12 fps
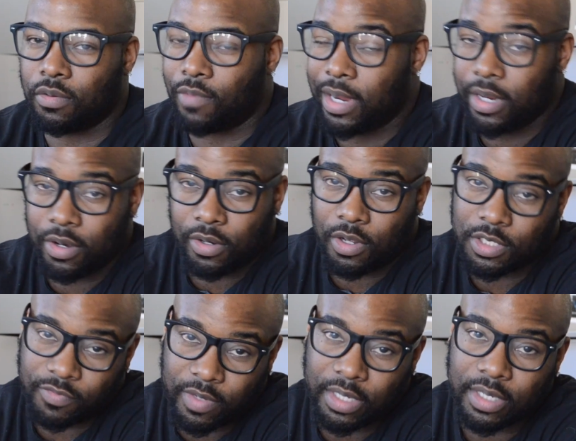right here in Las
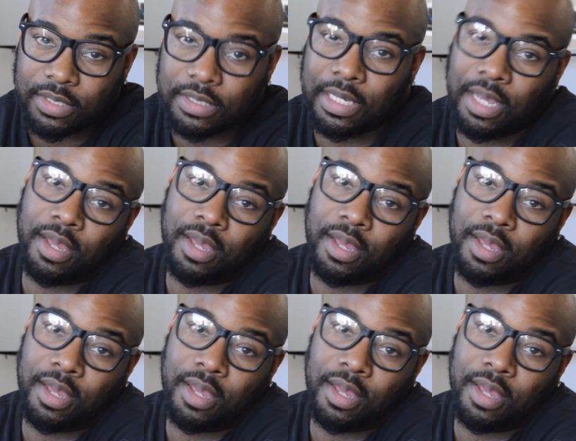Vegas.